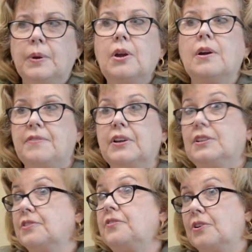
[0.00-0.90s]
We are
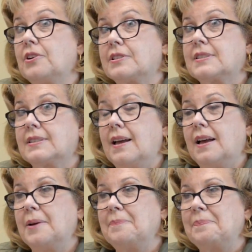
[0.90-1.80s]
very diverse.
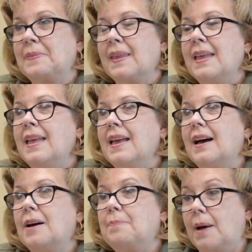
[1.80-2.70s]
Um,
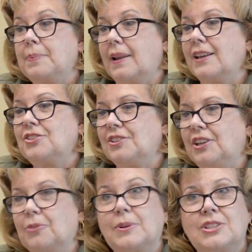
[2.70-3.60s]
um, population
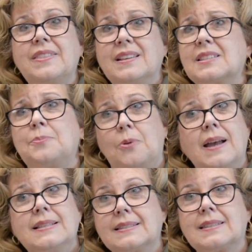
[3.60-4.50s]
here, which I think
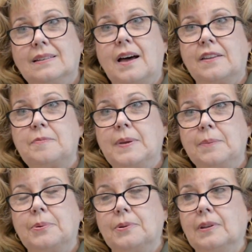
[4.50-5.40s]
surprises a lot of
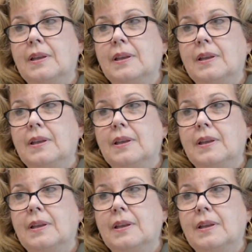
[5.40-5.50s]
people.